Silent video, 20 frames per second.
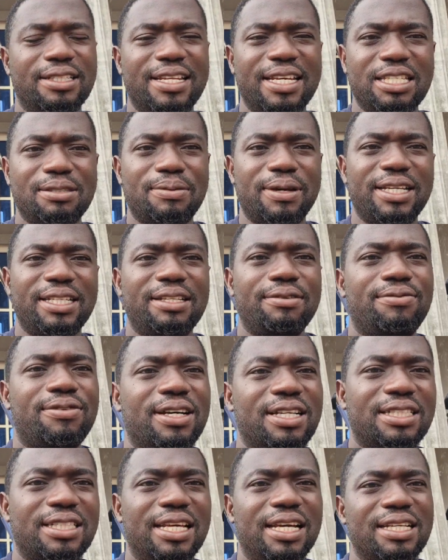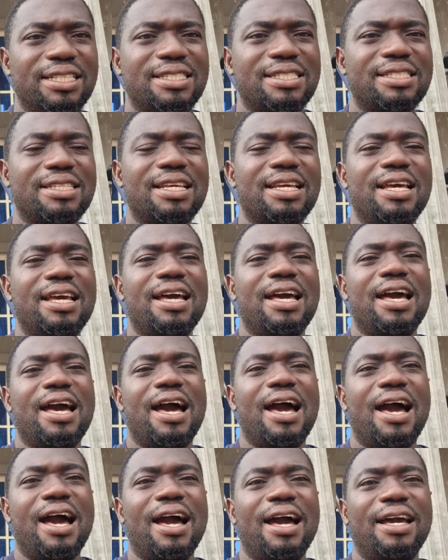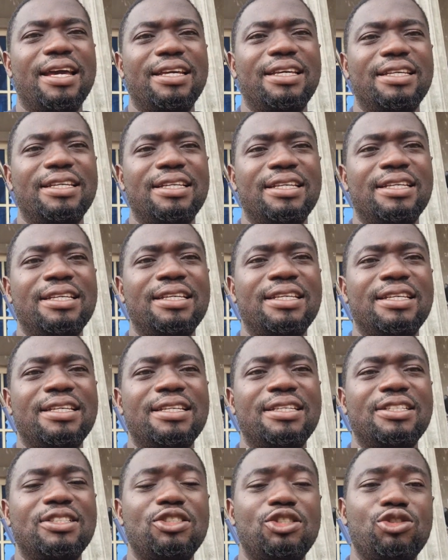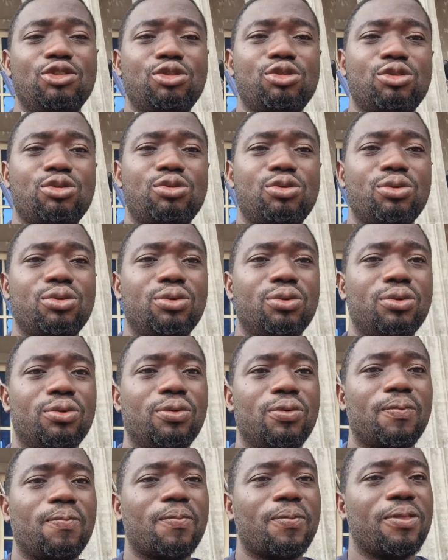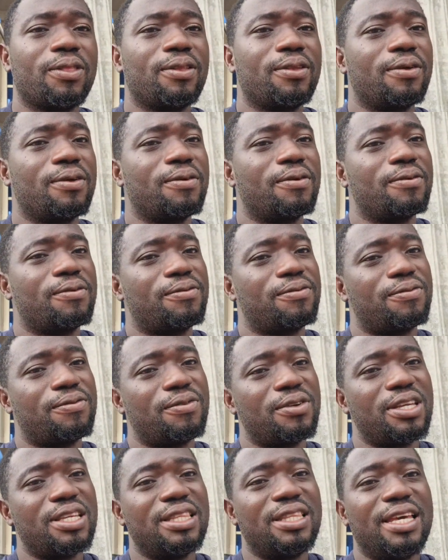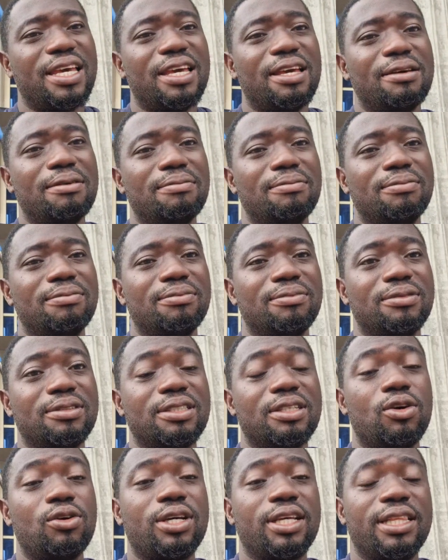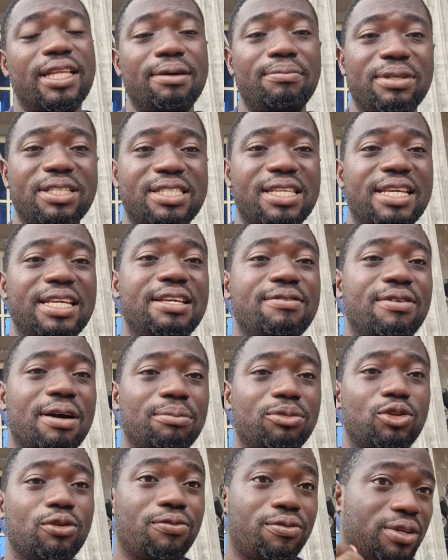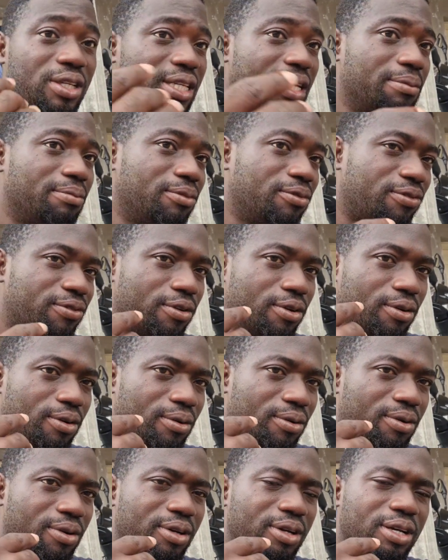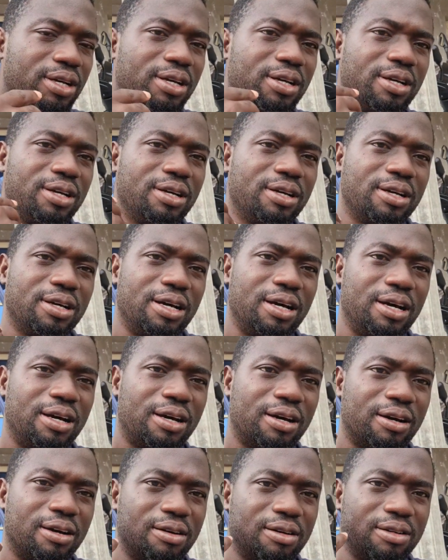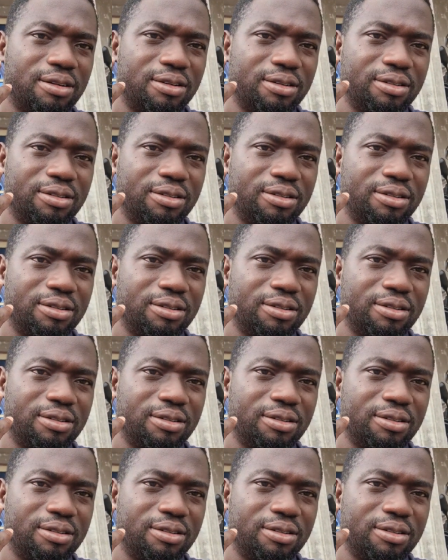Despite the fact that I used to feed them, okay, let me say if I'm to feed them for uh,